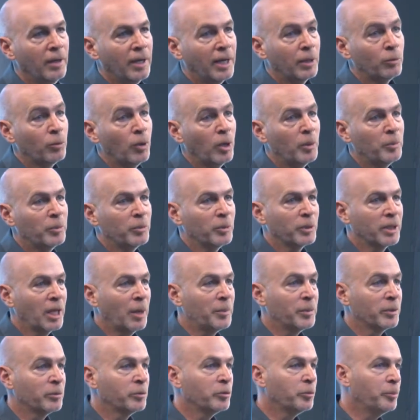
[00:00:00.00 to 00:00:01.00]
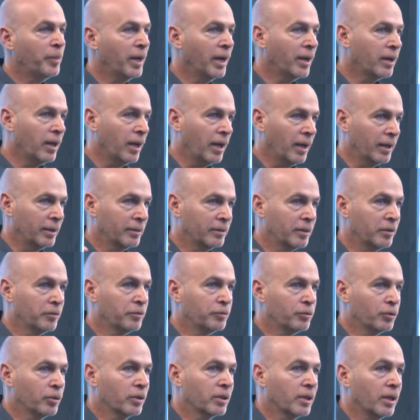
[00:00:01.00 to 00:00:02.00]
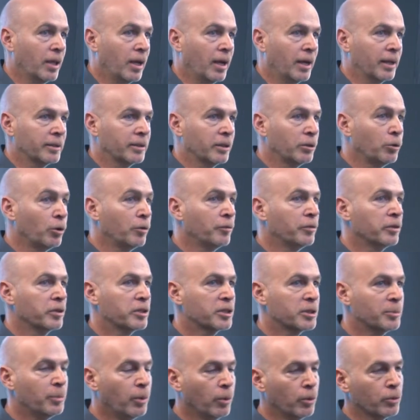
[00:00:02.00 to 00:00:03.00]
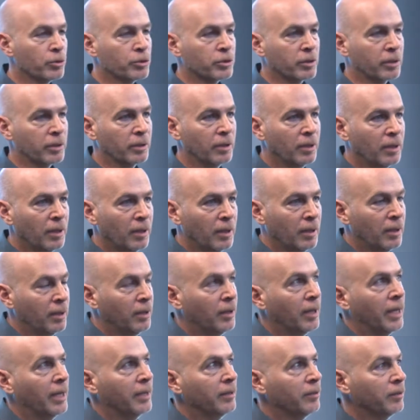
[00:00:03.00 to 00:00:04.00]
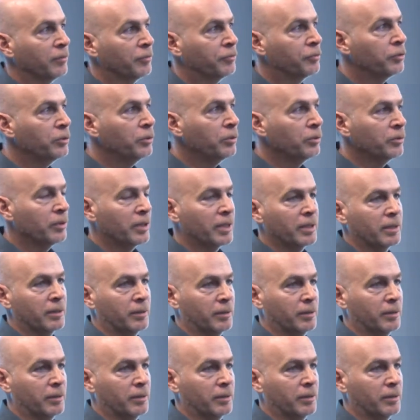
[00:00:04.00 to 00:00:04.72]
And what happened with backlight and front light and overexposure and a few